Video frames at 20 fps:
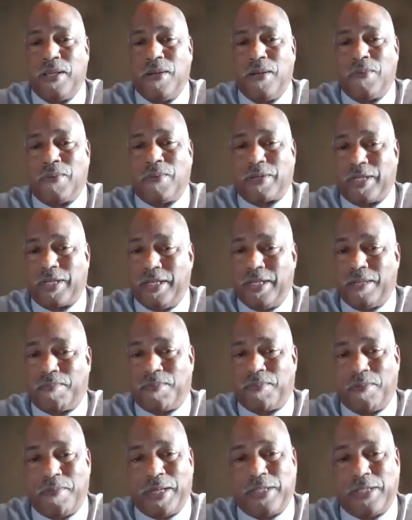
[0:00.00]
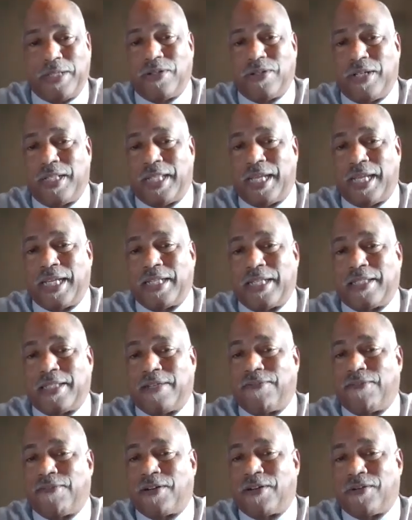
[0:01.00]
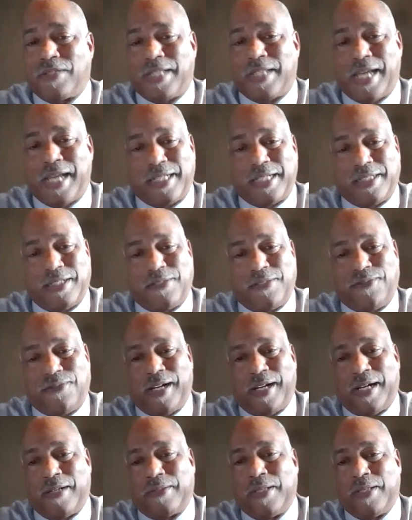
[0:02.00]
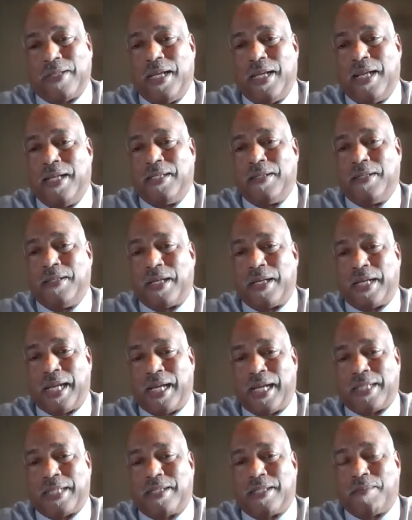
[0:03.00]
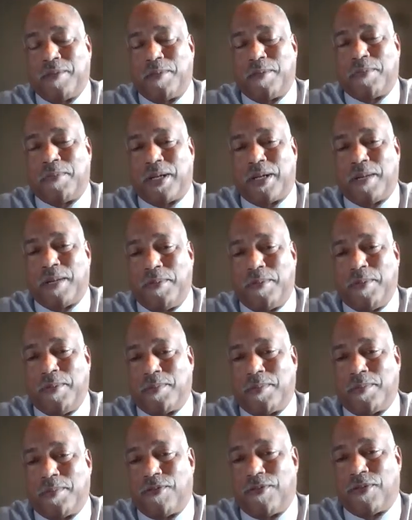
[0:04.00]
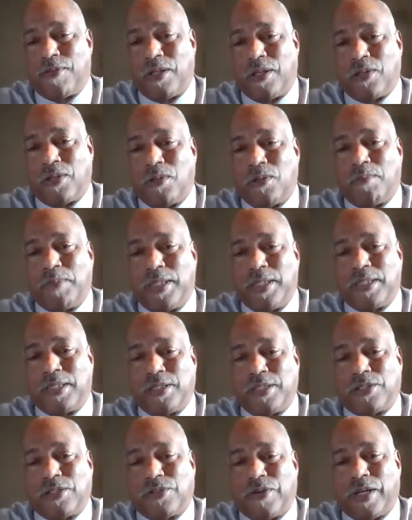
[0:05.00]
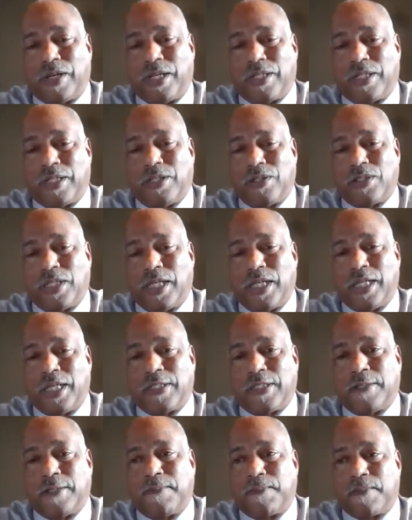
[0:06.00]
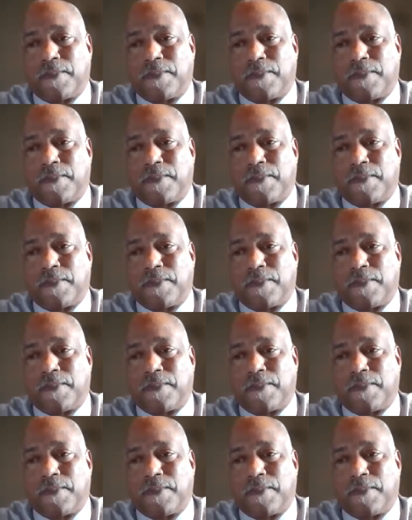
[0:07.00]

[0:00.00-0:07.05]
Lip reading: We're going to help them make sure that they get their federal taxes filed, and ask them to become a member of a local business trade association.